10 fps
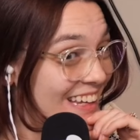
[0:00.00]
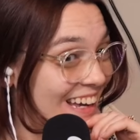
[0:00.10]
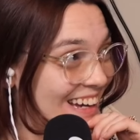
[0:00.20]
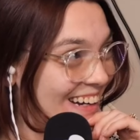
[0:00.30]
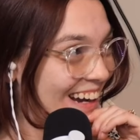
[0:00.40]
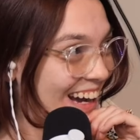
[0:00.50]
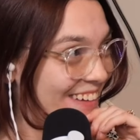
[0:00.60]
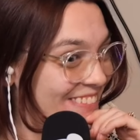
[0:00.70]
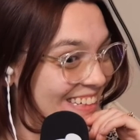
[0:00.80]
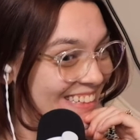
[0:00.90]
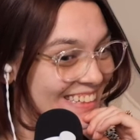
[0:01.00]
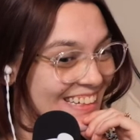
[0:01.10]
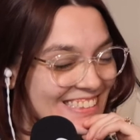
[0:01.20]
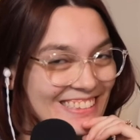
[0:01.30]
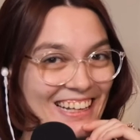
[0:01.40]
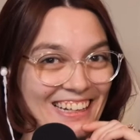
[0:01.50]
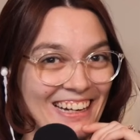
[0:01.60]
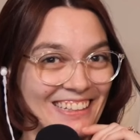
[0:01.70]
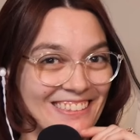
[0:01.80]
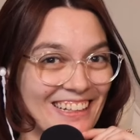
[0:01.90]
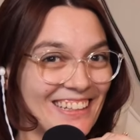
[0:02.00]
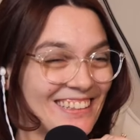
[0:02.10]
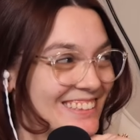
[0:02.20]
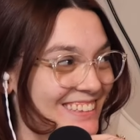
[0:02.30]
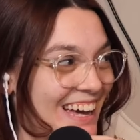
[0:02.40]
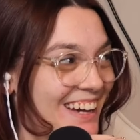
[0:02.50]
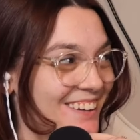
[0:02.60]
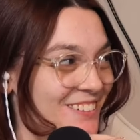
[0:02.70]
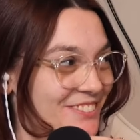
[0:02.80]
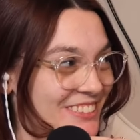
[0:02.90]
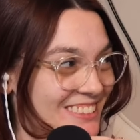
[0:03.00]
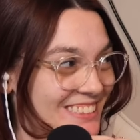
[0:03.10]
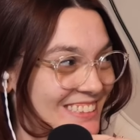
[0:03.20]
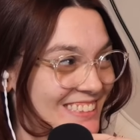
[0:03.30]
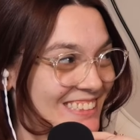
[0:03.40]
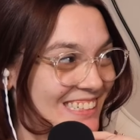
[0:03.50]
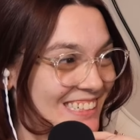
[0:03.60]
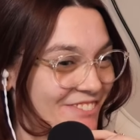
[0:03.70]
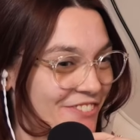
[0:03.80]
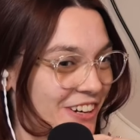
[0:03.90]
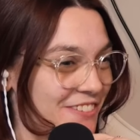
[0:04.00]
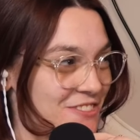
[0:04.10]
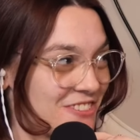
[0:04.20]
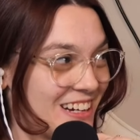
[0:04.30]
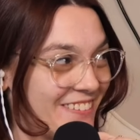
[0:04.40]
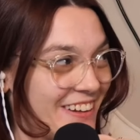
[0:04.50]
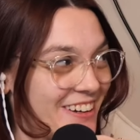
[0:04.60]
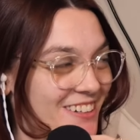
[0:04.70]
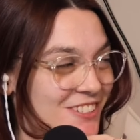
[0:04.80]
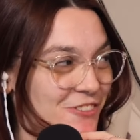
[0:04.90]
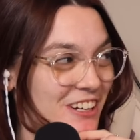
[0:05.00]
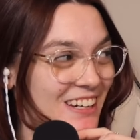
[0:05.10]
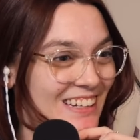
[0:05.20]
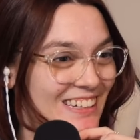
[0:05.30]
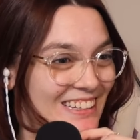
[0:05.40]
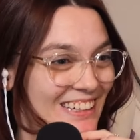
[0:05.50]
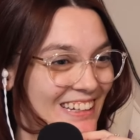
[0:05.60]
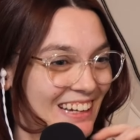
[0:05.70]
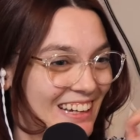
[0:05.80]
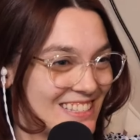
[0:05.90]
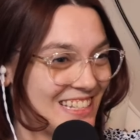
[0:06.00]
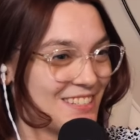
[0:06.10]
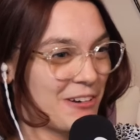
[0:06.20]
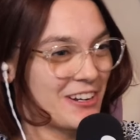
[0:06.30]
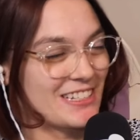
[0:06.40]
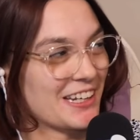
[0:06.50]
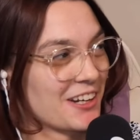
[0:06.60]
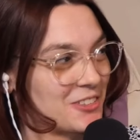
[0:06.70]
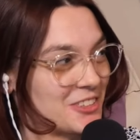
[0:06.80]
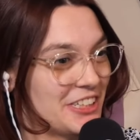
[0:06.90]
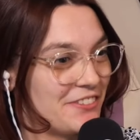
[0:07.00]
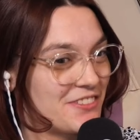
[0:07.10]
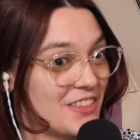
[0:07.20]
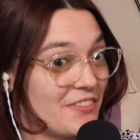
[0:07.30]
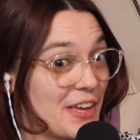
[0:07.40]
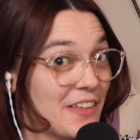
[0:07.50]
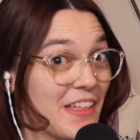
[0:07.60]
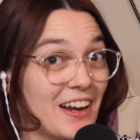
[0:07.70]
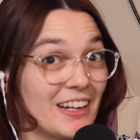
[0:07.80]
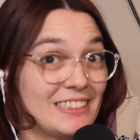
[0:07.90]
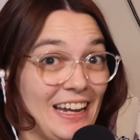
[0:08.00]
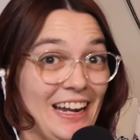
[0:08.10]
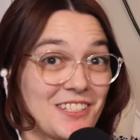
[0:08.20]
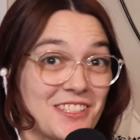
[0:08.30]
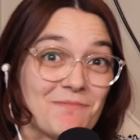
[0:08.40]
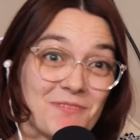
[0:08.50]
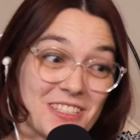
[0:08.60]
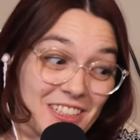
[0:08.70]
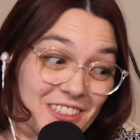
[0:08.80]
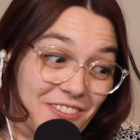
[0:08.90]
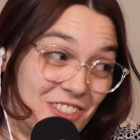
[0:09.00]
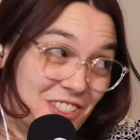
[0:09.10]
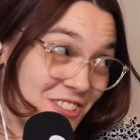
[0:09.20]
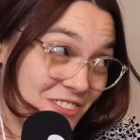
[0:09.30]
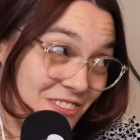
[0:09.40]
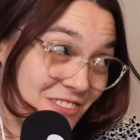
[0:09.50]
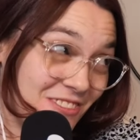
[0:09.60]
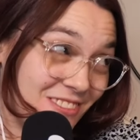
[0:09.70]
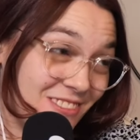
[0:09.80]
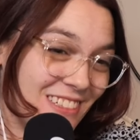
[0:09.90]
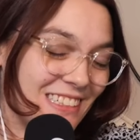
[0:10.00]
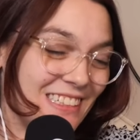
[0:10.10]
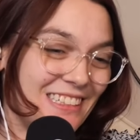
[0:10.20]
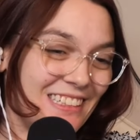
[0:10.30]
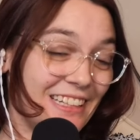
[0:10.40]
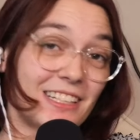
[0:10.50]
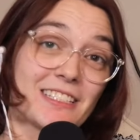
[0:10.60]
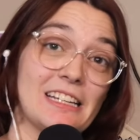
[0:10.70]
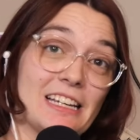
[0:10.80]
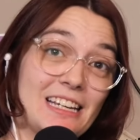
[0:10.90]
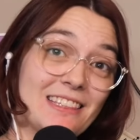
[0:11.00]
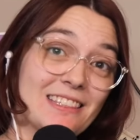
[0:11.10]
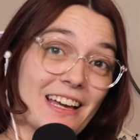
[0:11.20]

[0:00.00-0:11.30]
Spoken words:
yeah. I mean, isn't that kind of like that whole village's thing revolves around their tree, and it has these weird tentacle leaves that they then attach themselves to? It doesn't eat